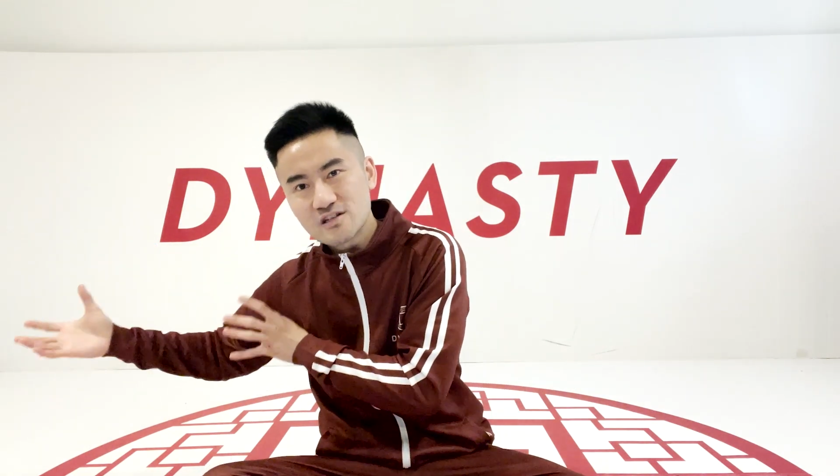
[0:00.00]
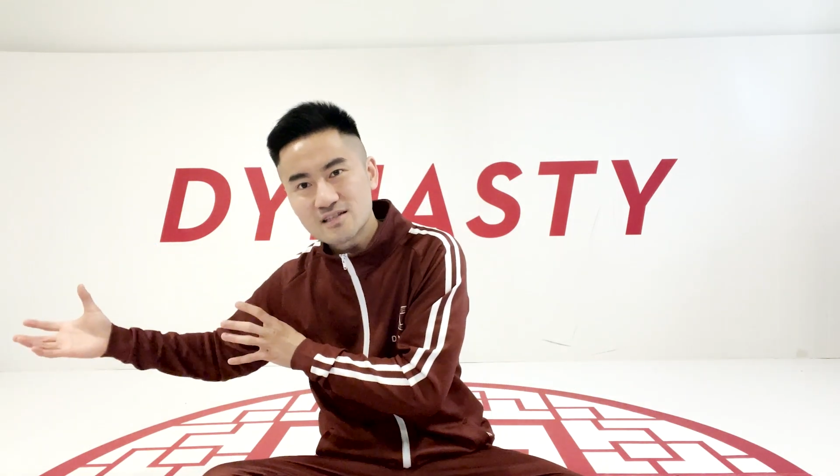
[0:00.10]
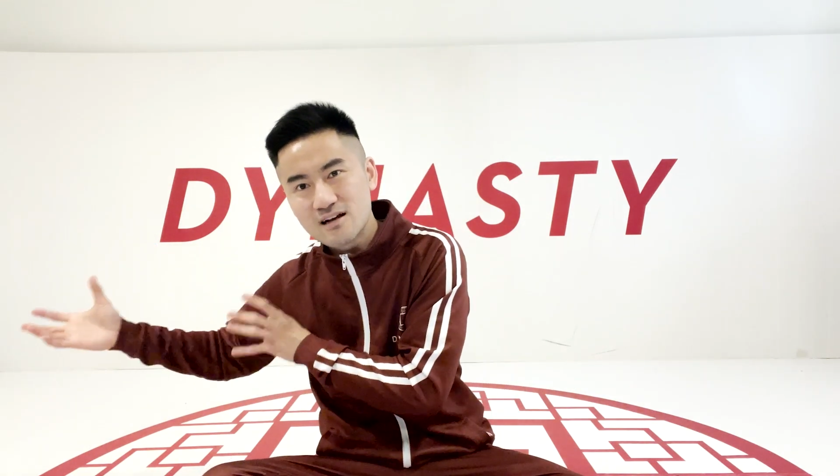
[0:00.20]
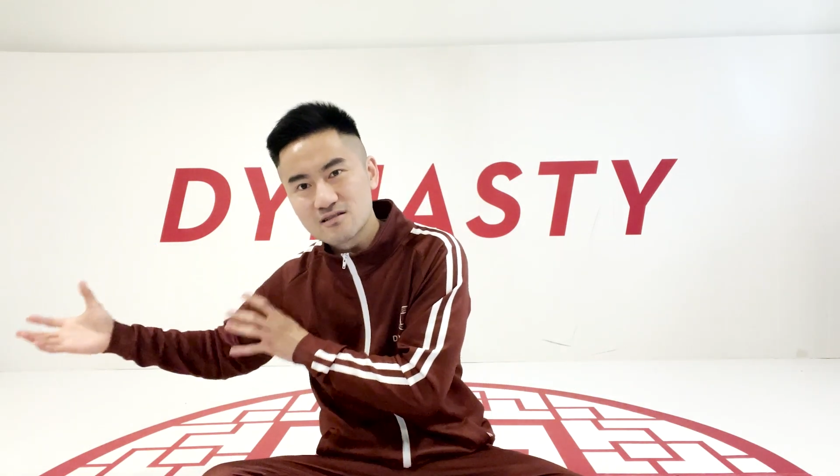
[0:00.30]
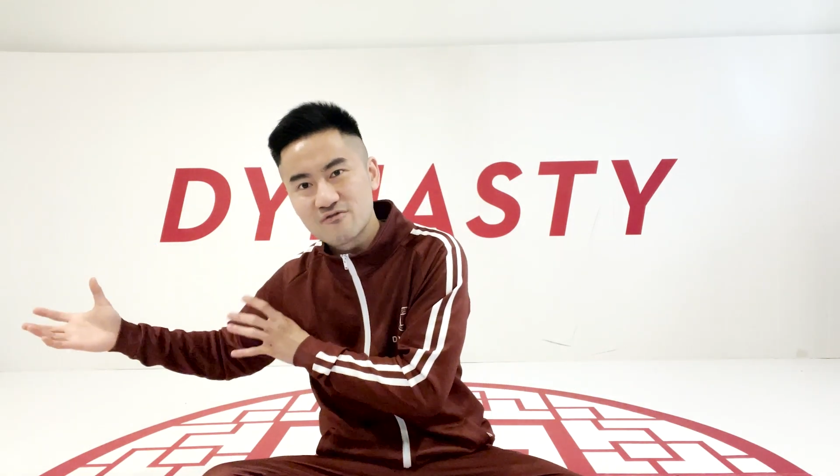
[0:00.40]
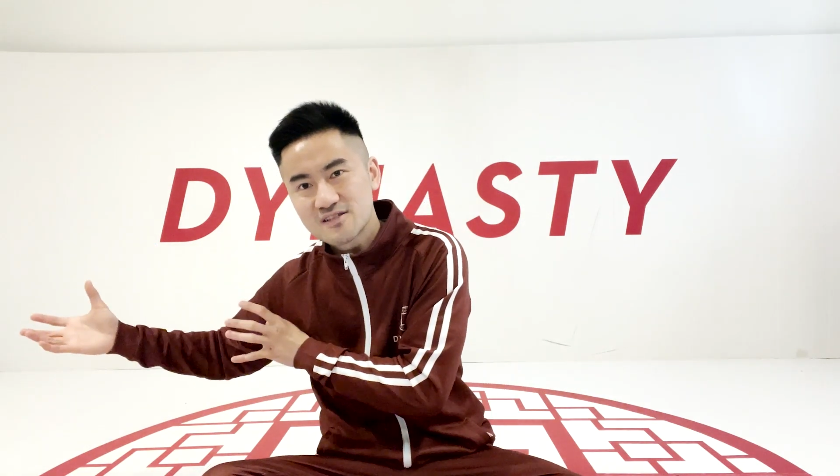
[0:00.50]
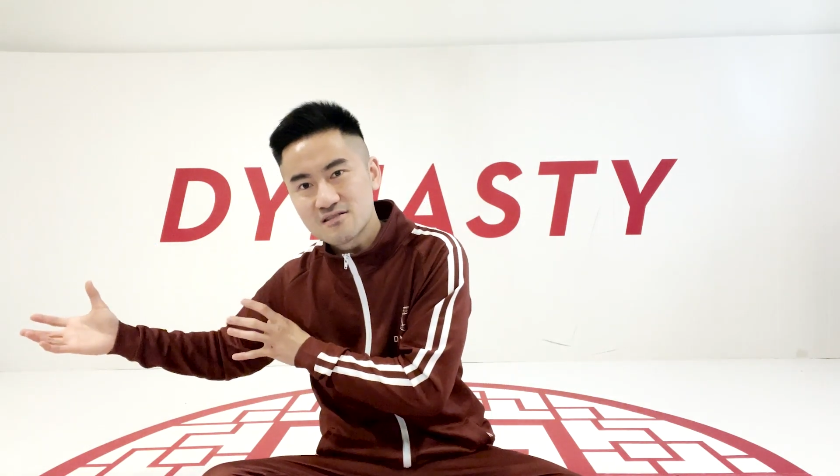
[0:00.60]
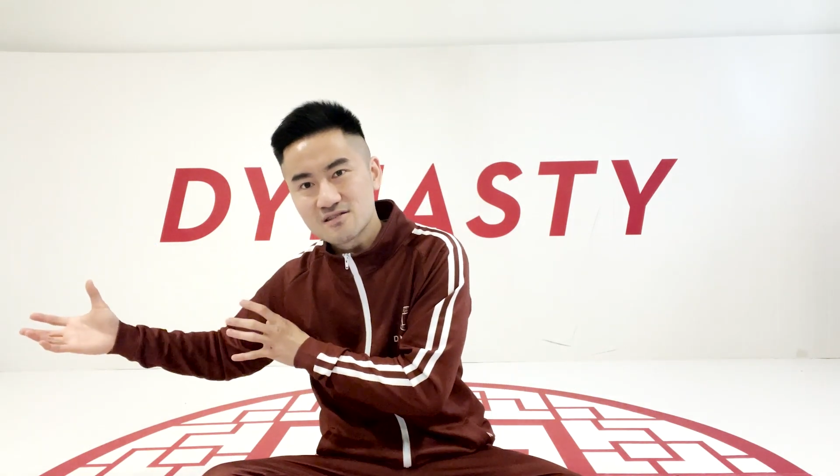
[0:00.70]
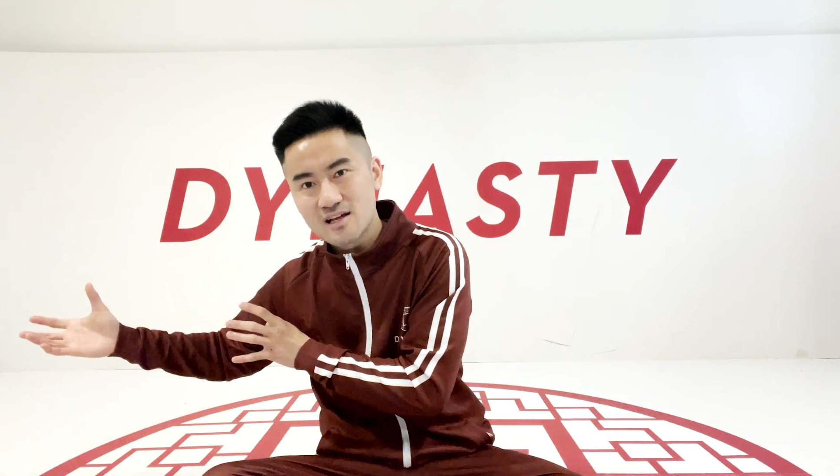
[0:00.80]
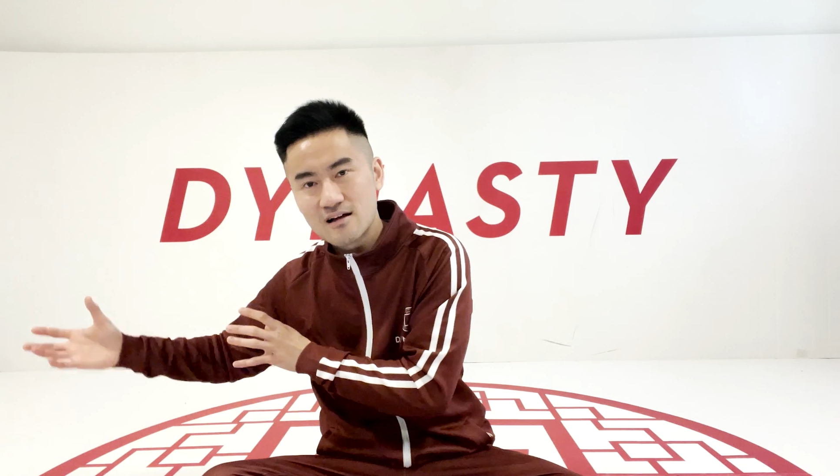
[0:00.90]
styles and
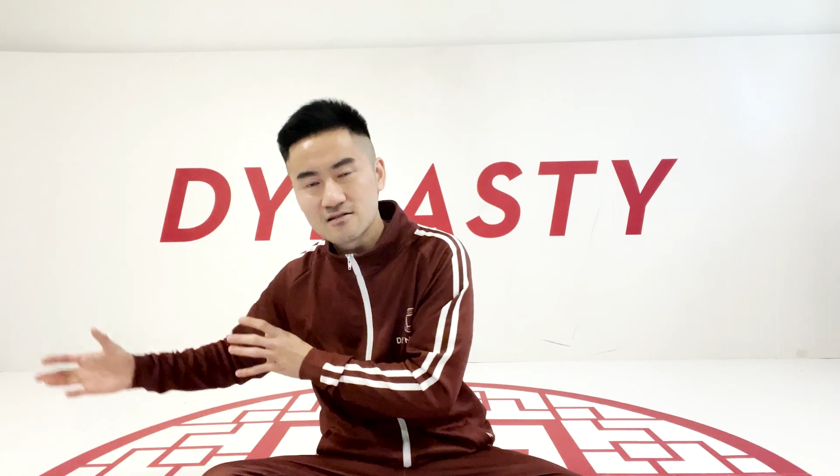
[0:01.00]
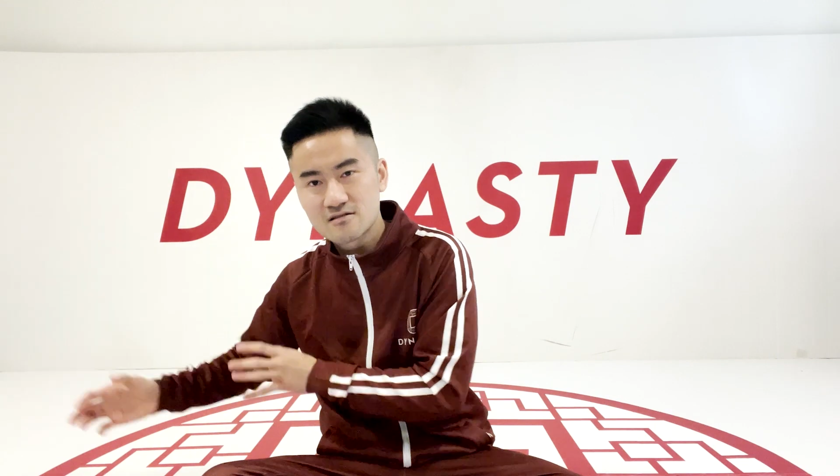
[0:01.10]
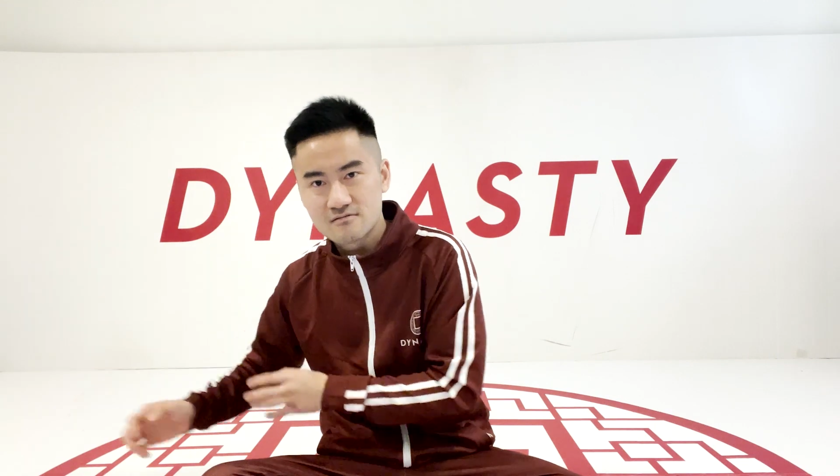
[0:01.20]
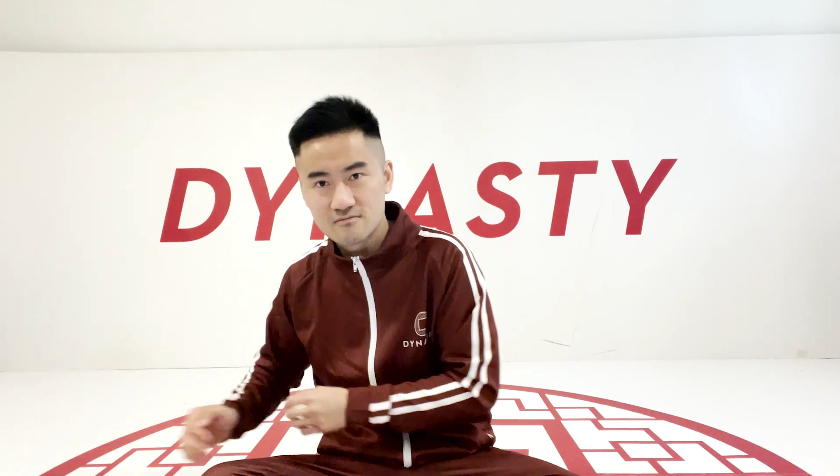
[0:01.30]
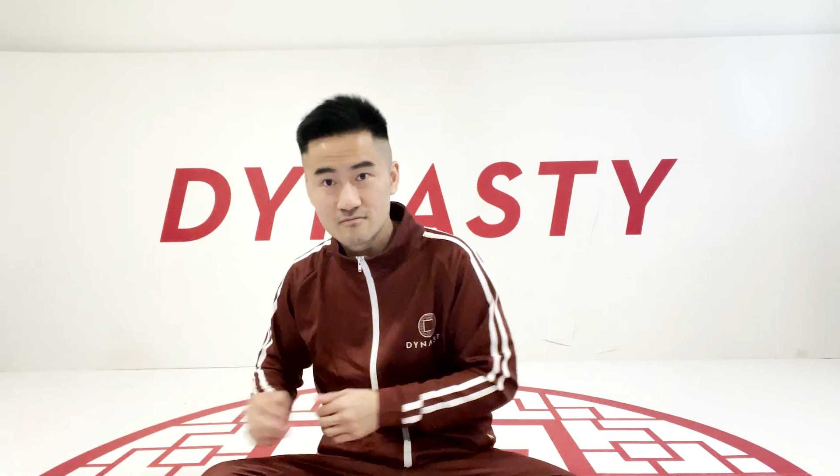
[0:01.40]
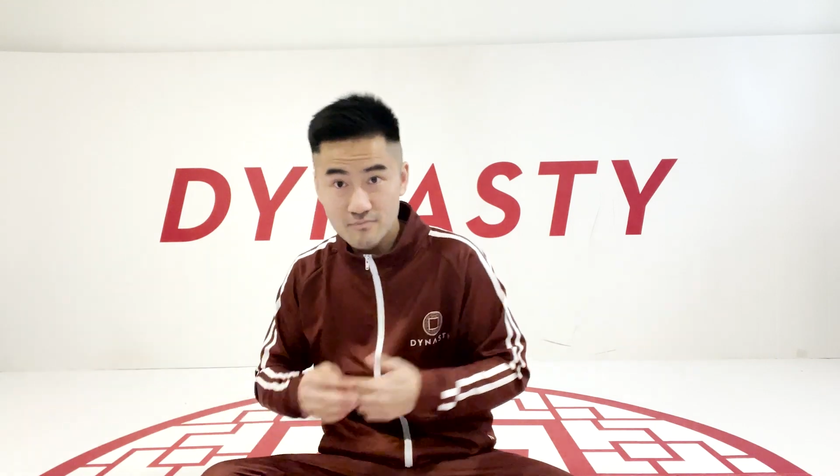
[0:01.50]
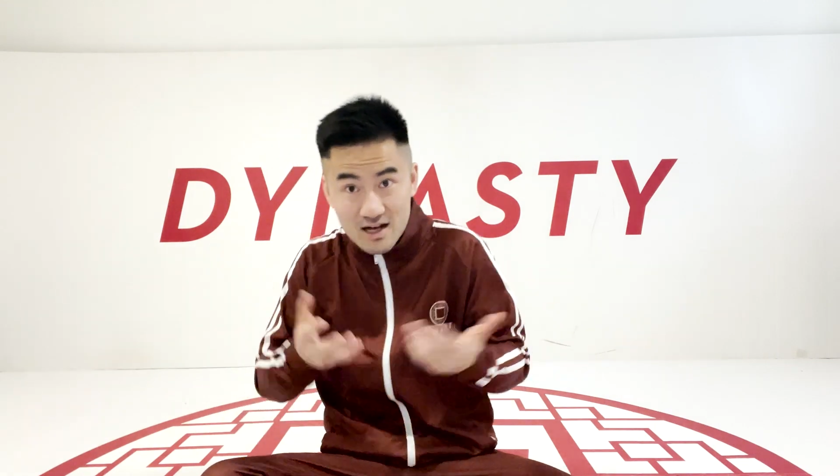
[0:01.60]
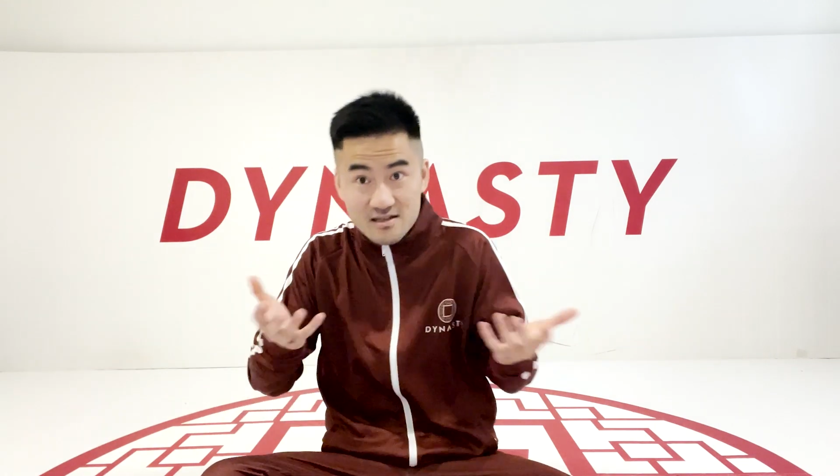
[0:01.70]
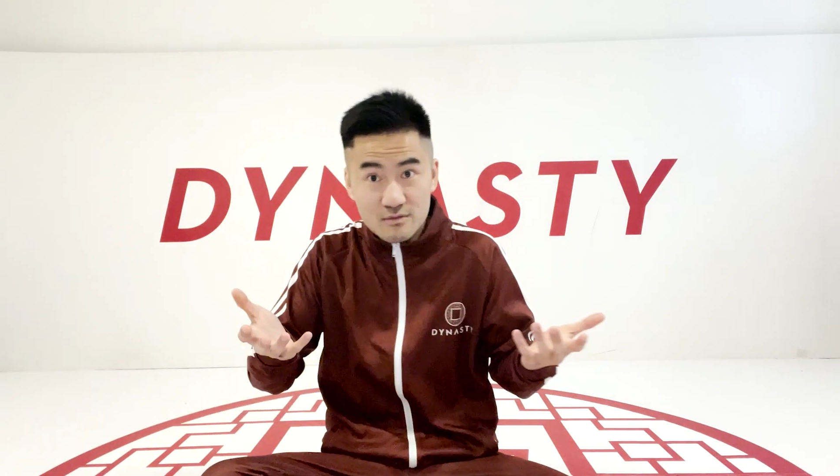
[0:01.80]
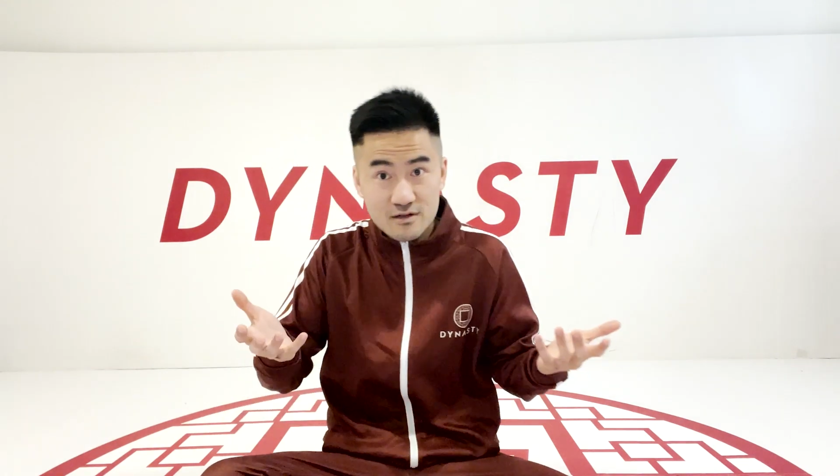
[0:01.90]
physical styles,
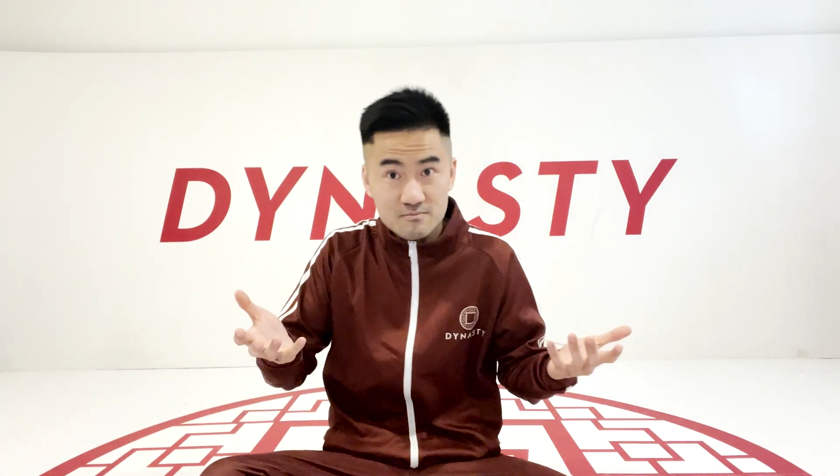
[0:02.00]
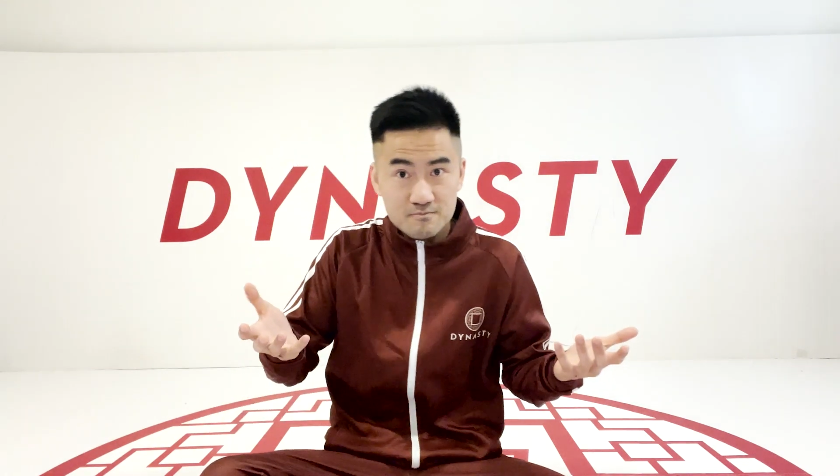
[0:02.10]
possibly.